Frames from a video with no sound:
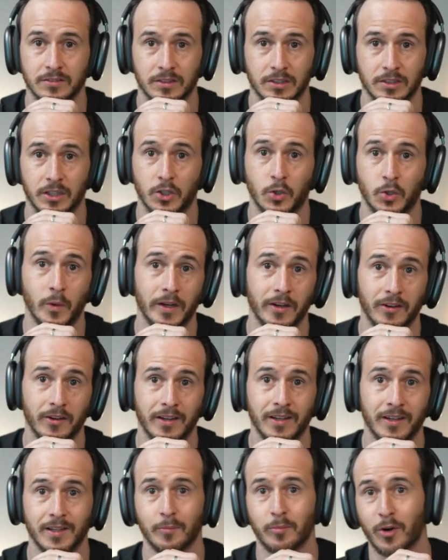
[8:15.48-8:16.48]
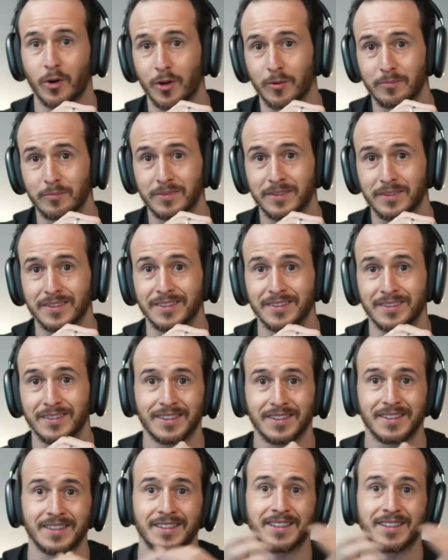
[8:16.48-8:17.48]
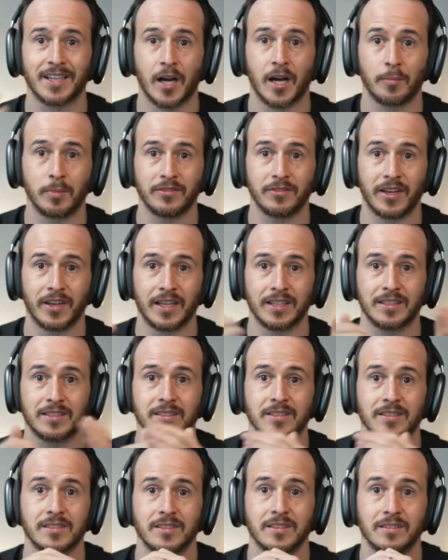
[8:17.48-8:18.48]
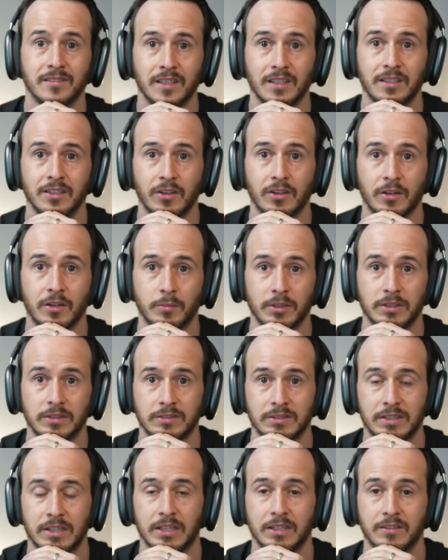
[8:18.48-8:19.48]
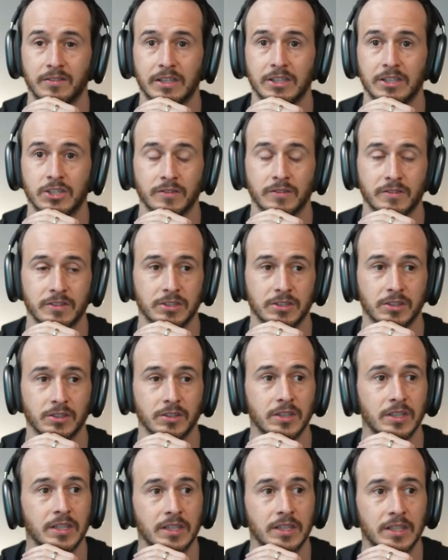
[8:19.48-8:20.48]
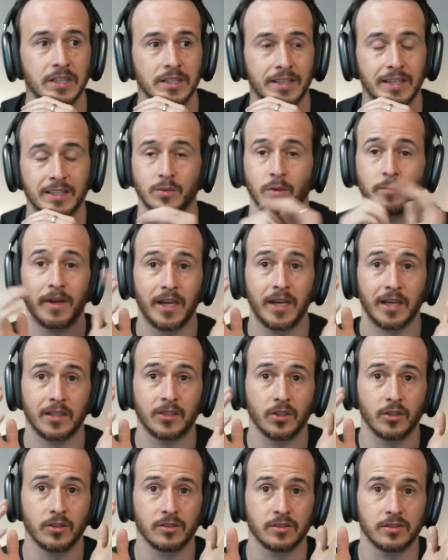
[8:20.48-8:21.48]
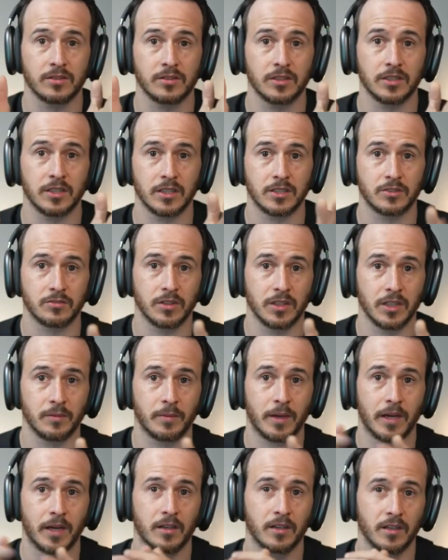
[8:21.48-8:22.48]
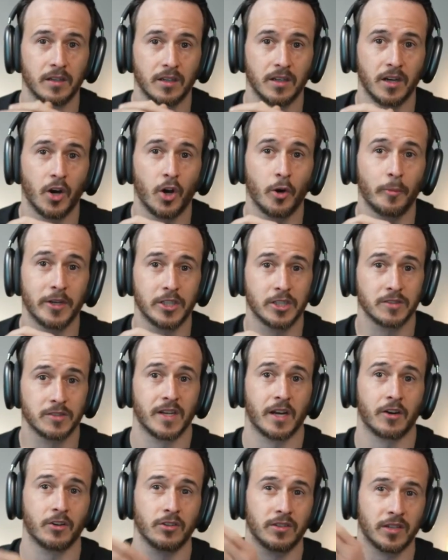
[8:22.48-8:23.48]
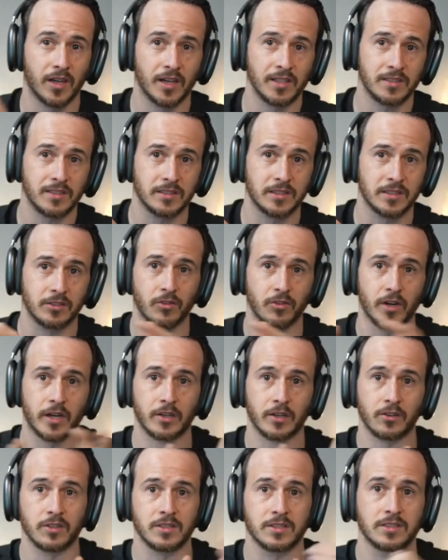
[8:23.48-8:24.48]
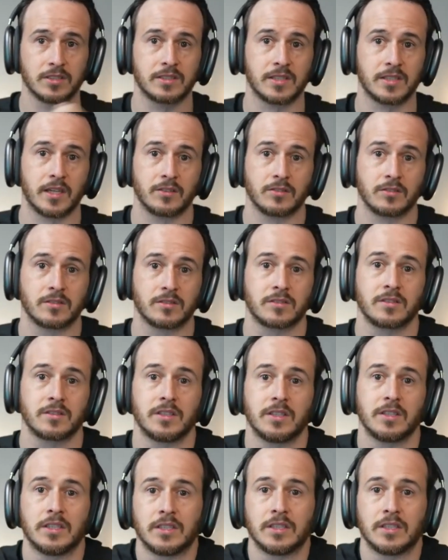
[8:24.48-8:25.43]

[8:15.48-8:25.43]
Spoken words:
a query and a prompt and a couple of answers, and you're able to take advantage of it. So that's where my head goes. It's really about a whole bunch of narrow tasks that sit right across the sales